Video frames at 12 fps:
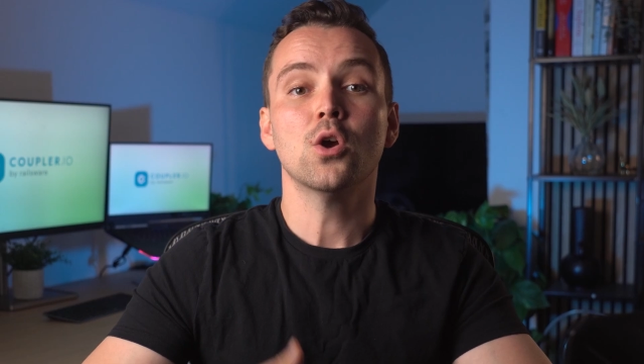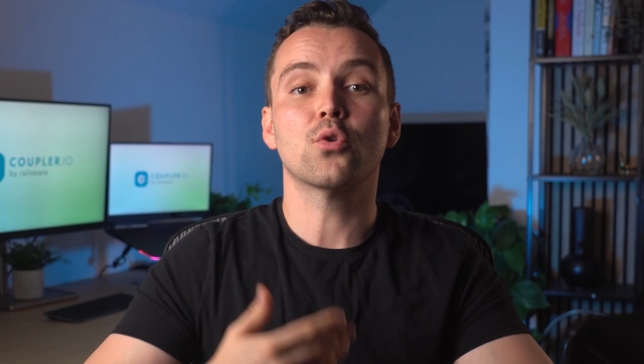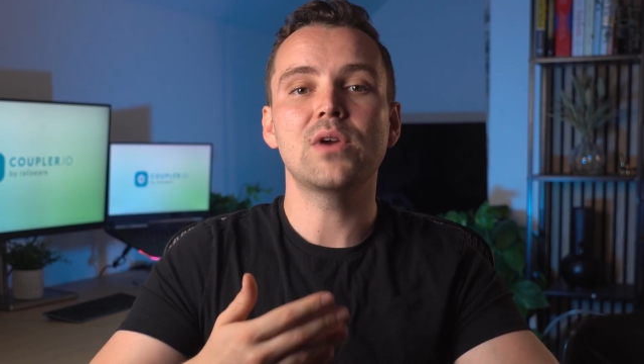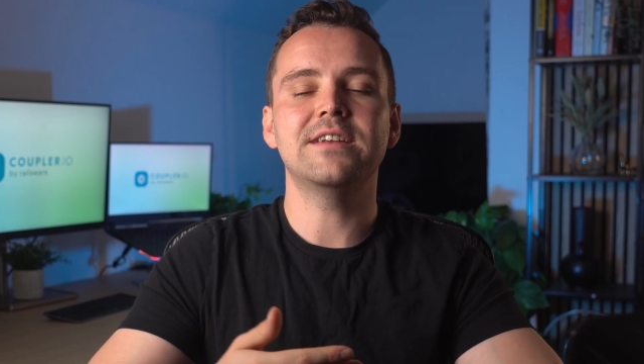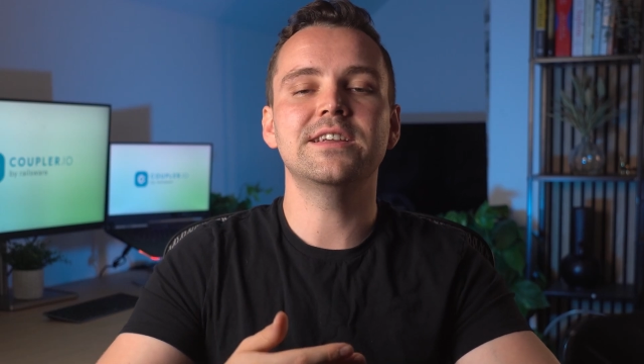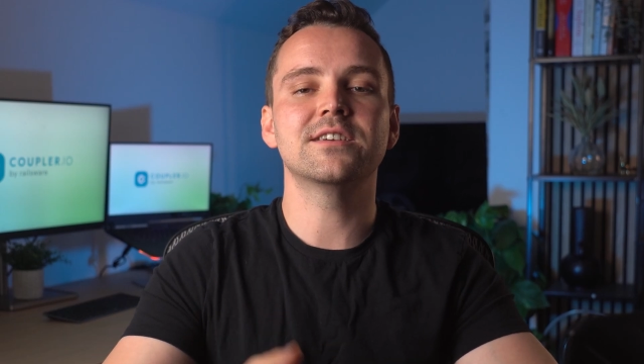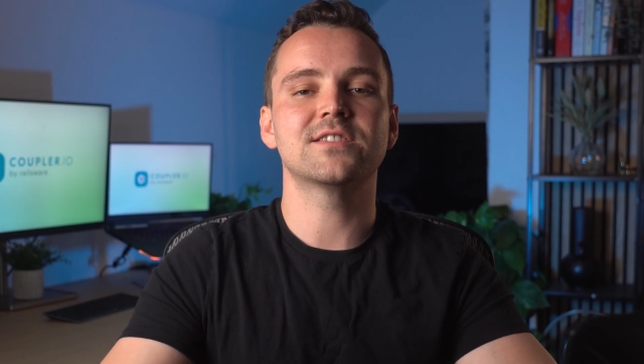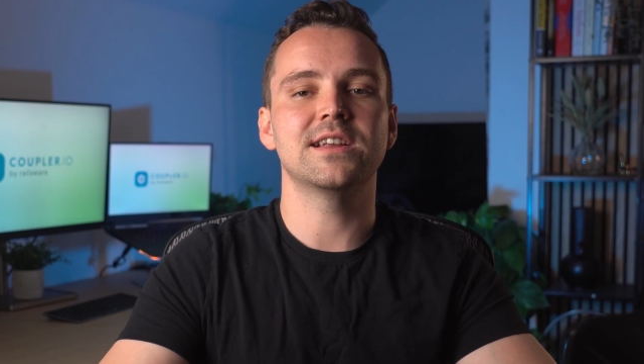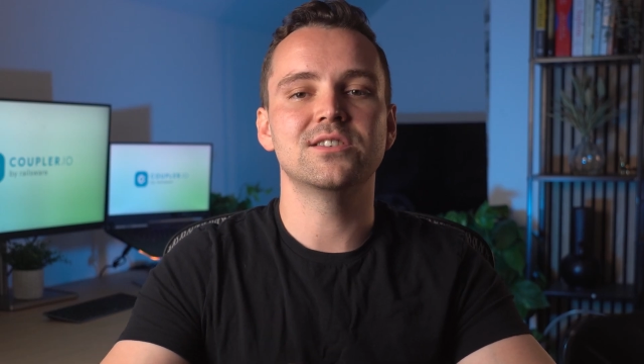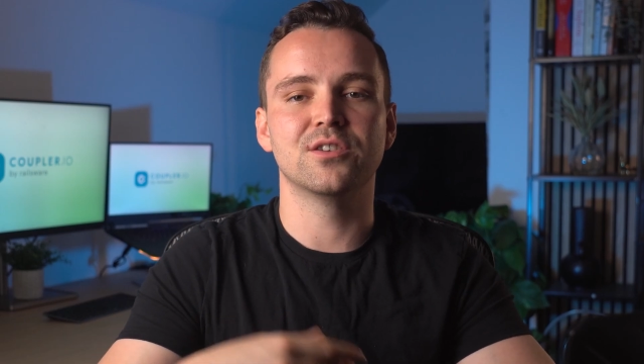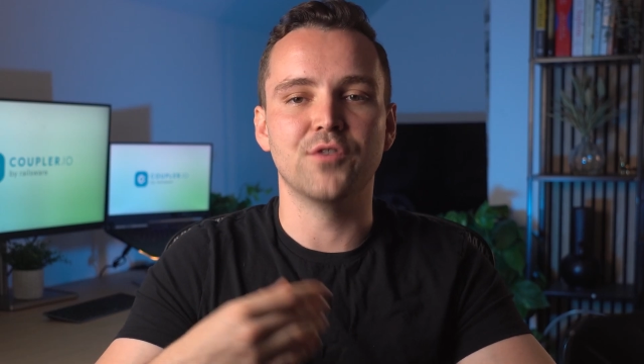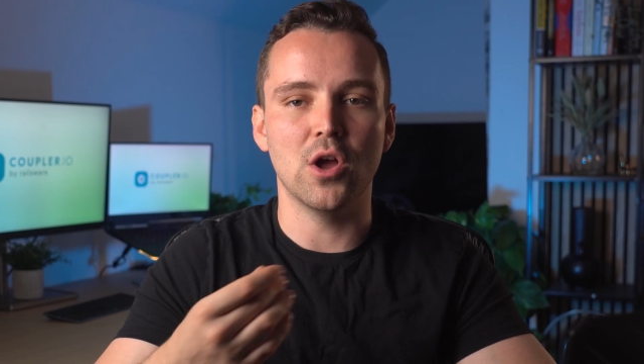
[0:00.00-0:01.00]
Creating a
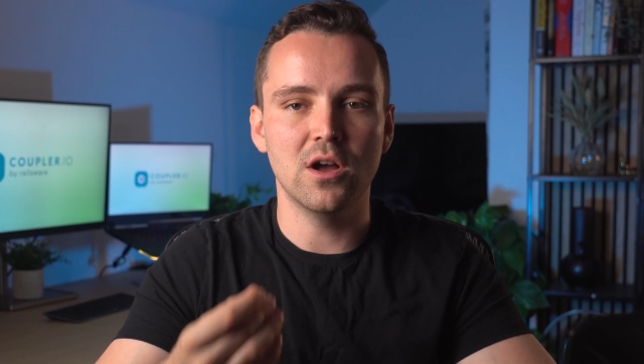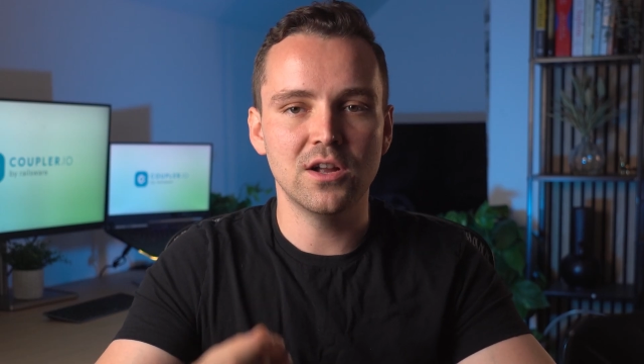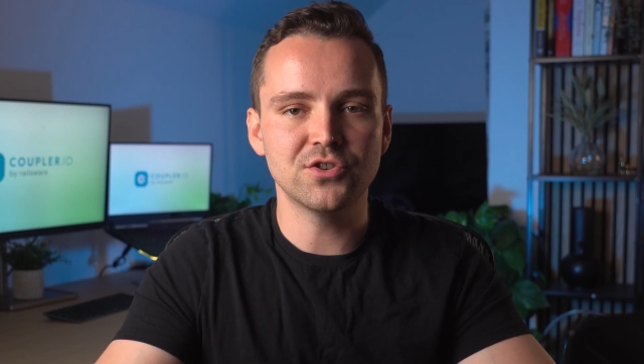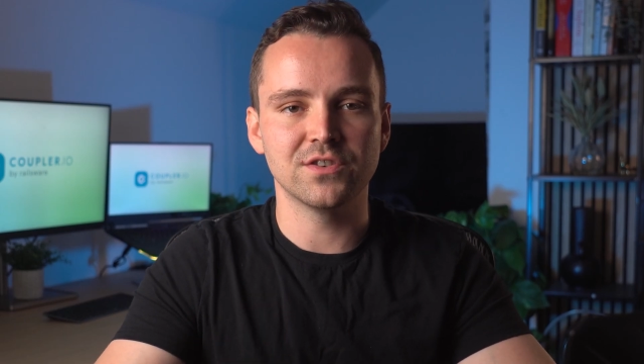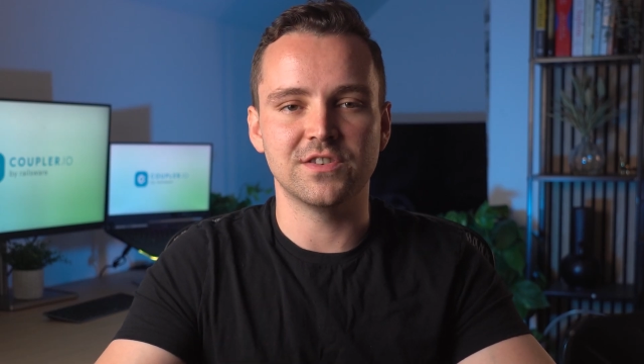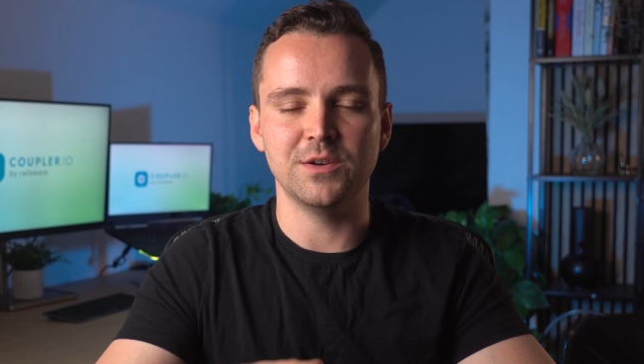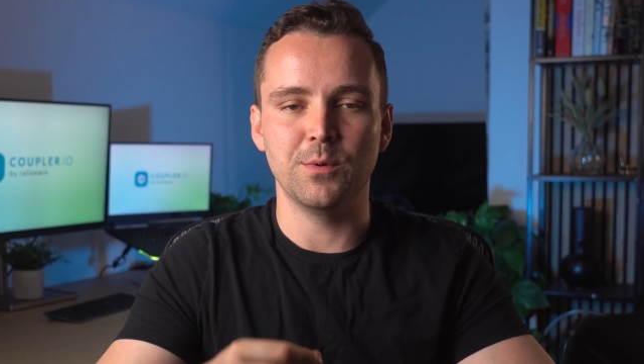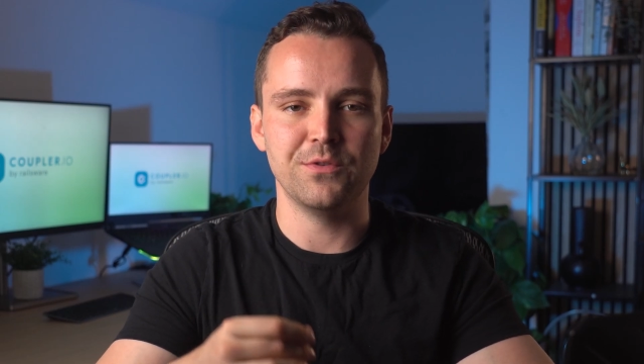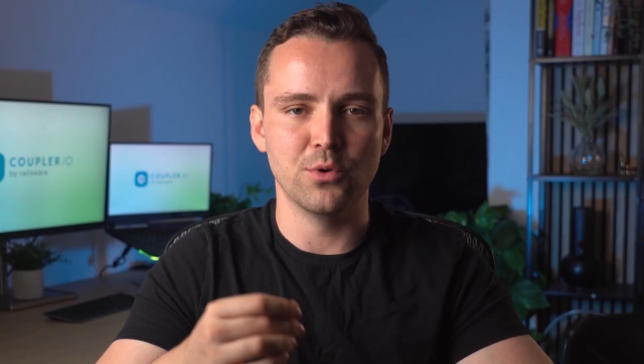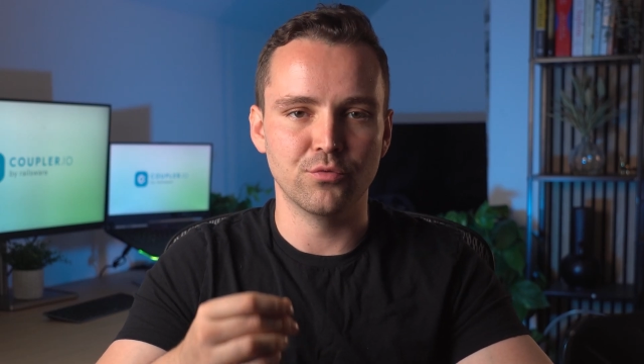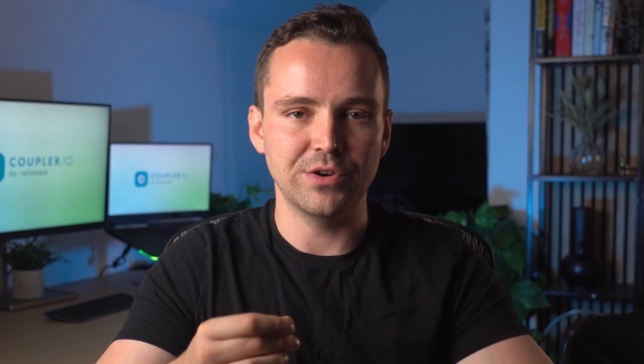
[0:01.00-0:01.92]
sense of urgency with your